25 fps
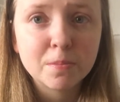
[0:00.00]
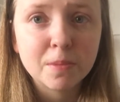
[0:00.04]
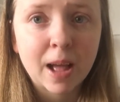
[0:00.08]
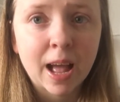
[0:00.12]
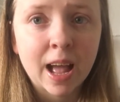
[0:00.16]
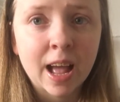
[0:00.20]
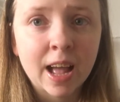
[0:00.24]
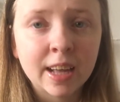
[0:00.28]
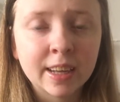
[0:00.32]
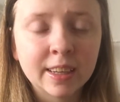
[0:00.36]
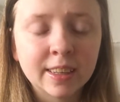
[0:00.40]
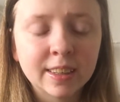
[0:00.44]

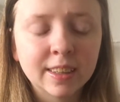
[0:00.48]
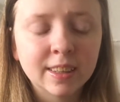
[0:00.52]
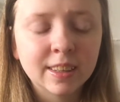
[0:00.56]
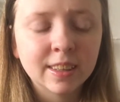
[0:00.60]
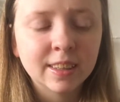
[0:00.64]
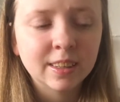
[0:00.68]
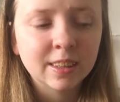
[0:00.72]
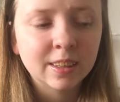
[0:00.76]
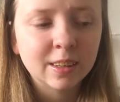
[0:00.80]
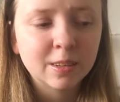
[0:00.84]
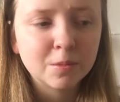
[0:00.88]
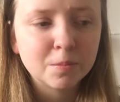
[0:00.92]
back,
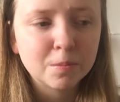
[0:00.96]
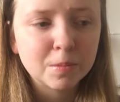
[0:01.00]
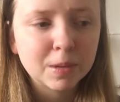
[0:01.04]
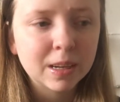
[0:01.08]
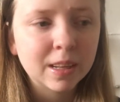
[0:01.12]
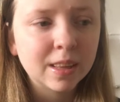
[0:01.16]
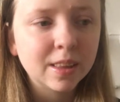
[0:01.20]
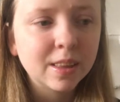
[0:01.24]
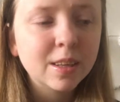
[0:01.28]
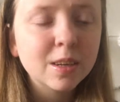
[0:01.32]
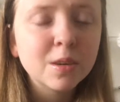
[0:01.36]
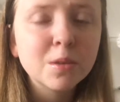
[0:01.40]
been
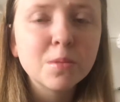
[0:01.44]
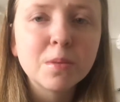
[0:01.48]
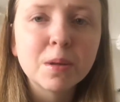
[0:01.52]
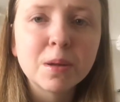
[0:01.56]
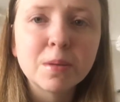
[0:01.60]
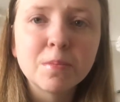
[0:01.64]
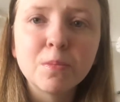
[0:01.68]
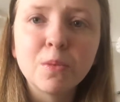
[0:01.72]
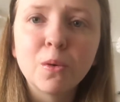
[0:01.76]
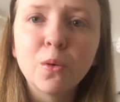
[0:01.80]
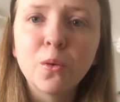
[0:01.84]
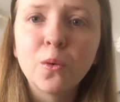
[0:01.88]
a little
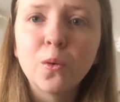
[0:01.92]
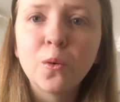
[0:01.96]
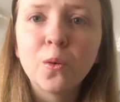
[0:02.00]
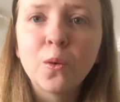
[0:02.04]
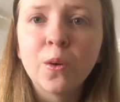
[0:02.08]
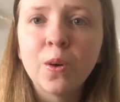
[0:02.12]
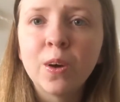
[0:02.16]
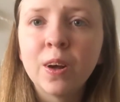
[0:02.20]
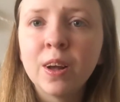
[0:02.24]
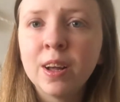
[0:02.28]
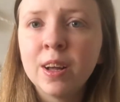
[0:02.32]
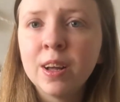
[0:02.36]
bit more